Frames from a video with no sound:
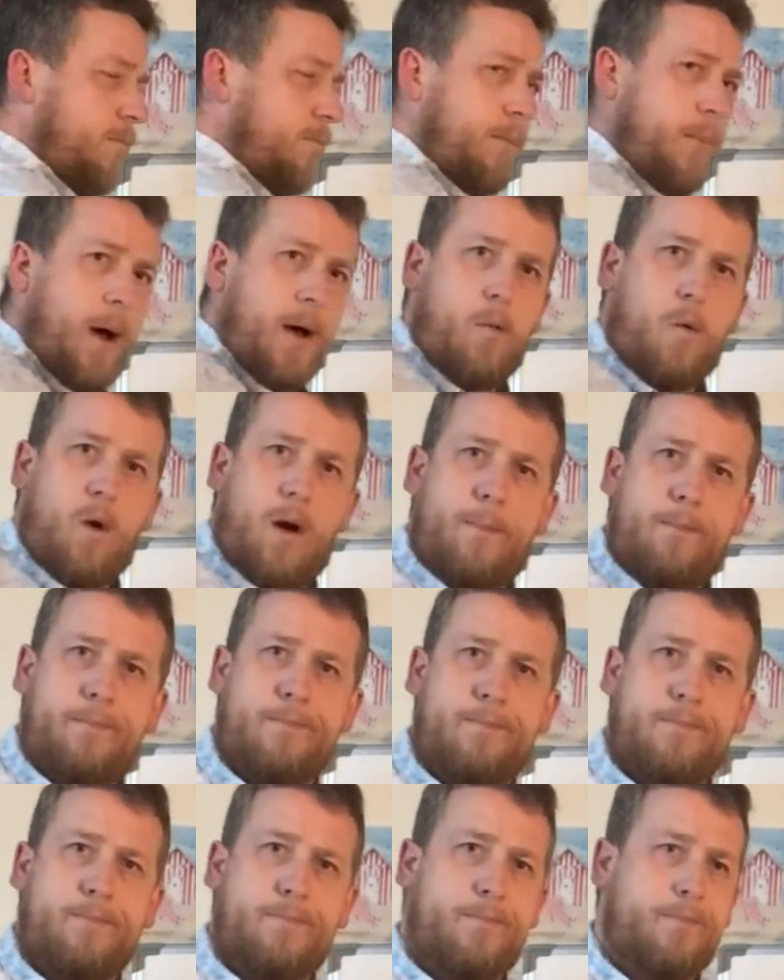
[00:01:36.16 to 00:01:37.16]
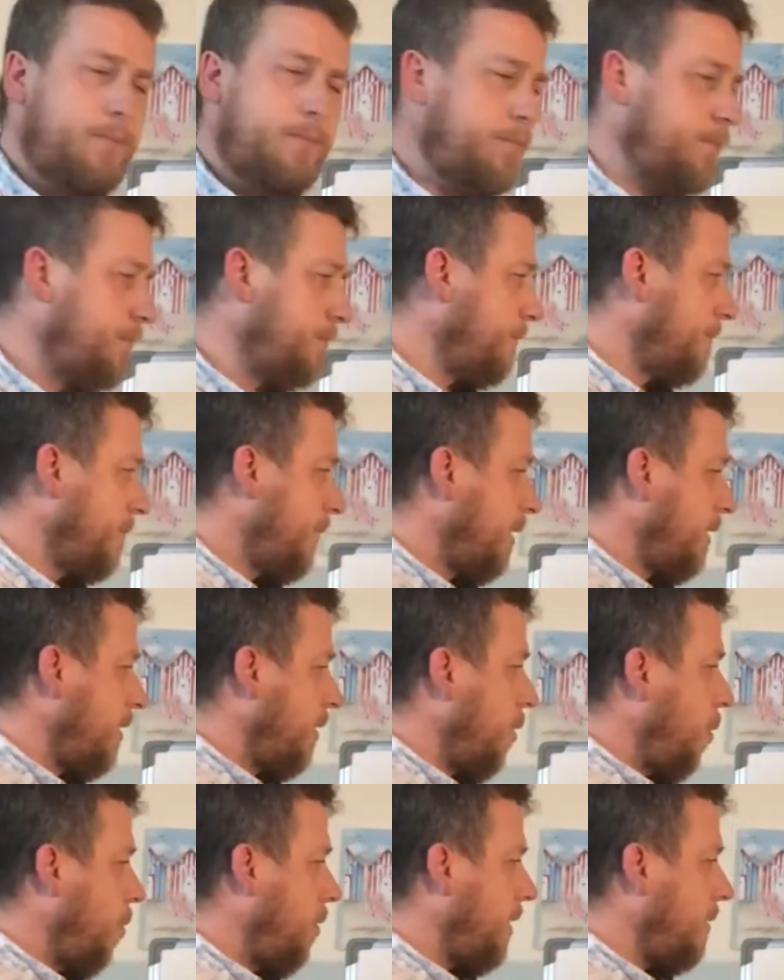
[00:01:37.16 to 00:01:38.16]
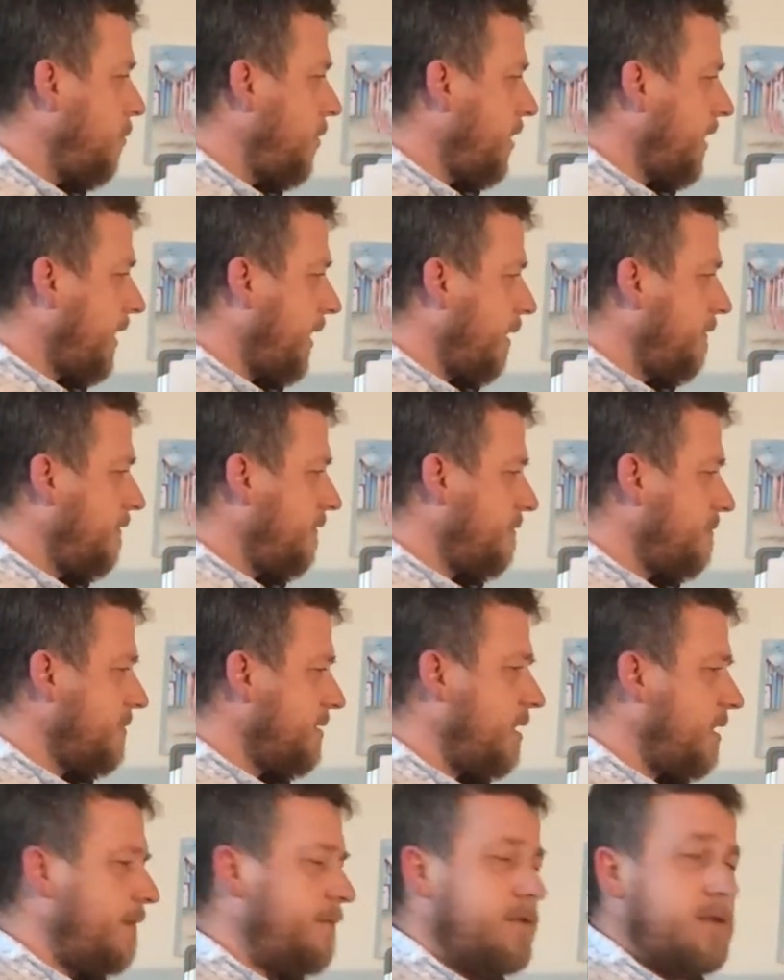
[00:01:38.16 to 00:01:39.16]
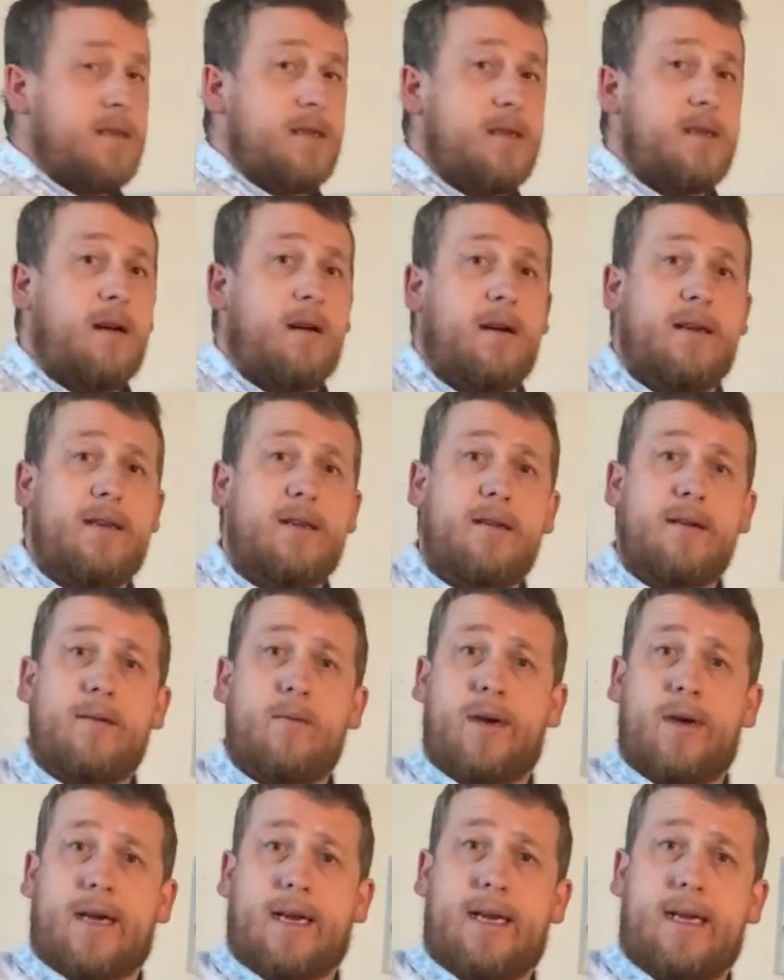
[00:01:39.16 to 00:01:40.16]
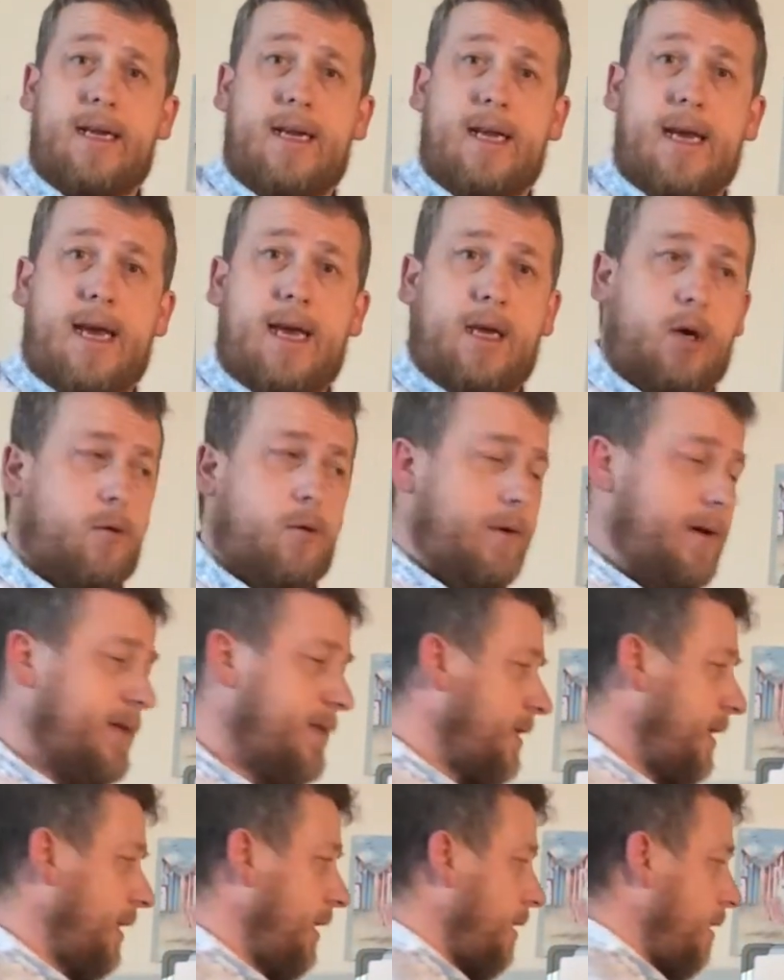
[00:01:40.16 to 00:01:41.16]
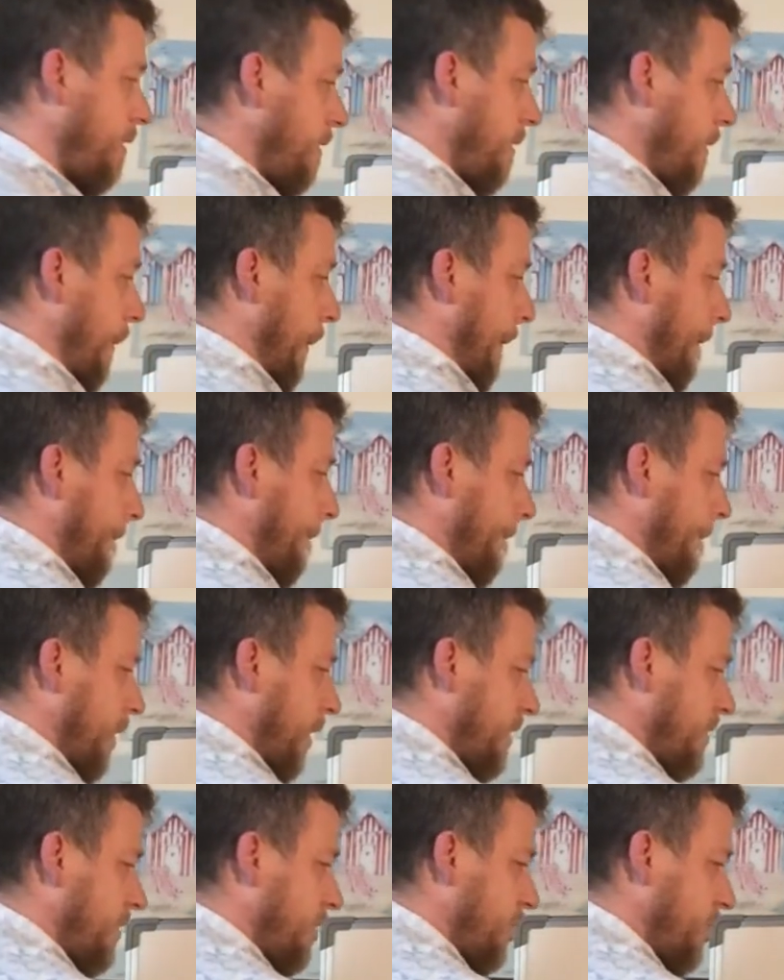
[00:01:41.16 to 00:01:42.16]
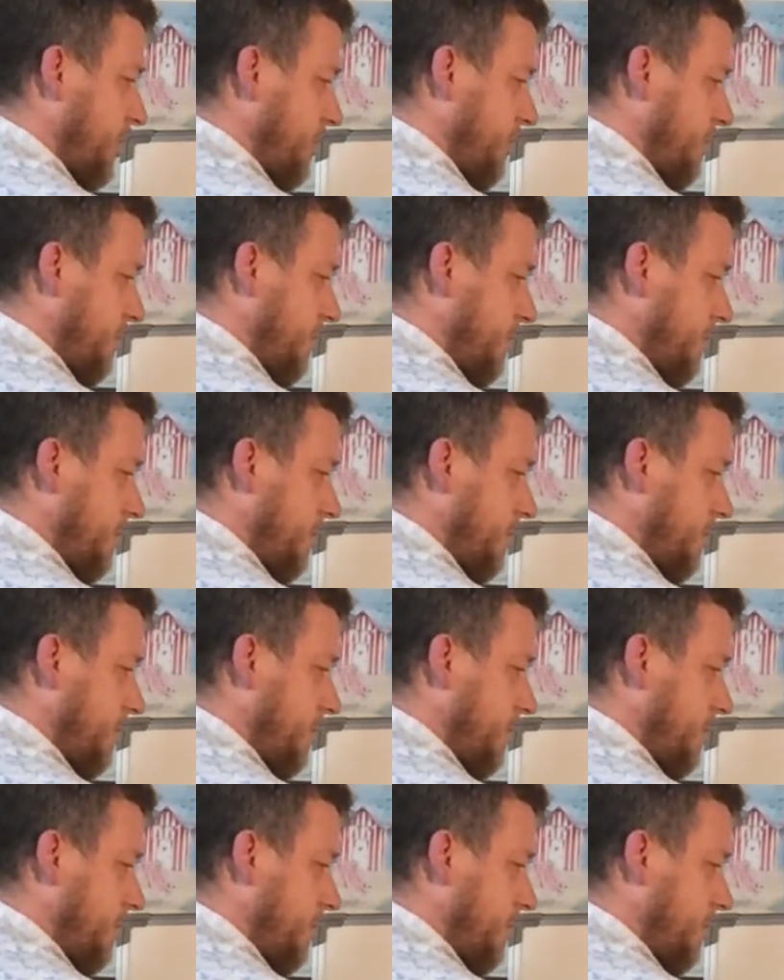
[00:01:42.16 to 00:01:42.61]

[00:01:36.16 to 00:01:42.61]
by 1. When we go from 7 to 9, we're clearly increasing by 2.